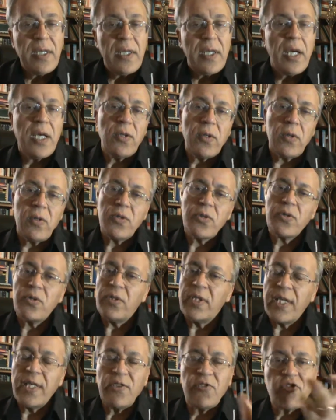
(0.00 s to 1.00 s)
And also
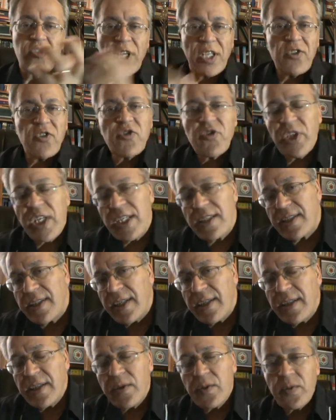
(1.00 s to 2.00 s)
they transgressed,
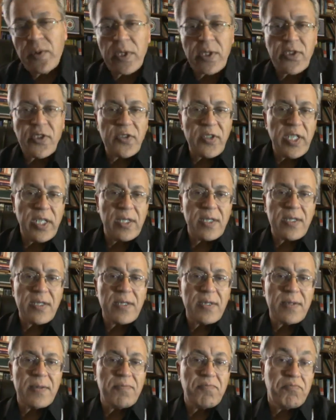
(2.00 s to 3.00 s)
they did worse
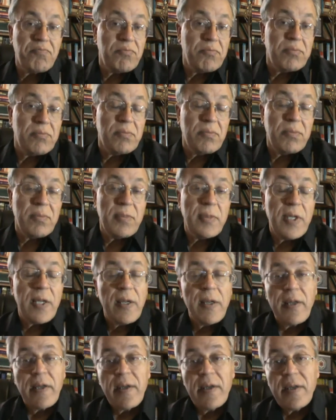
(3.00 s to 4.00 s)
things.
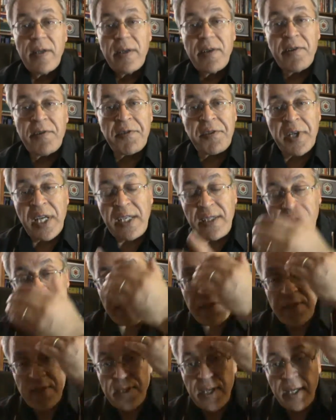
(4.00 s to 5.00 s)
Great
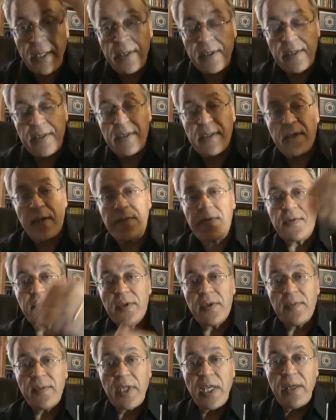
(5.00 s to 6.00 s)
scientists comes
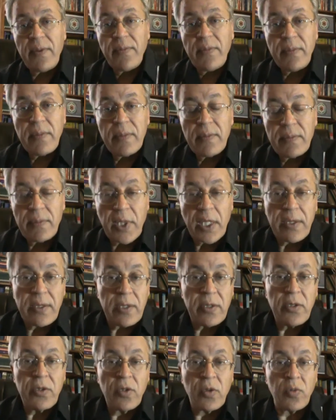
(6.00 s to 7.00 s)
from them, but
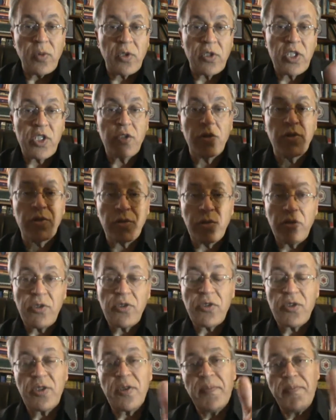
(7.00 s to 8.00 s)
the worst
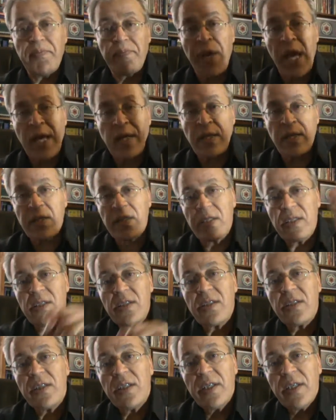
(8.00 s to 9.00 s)
crooks, bankers,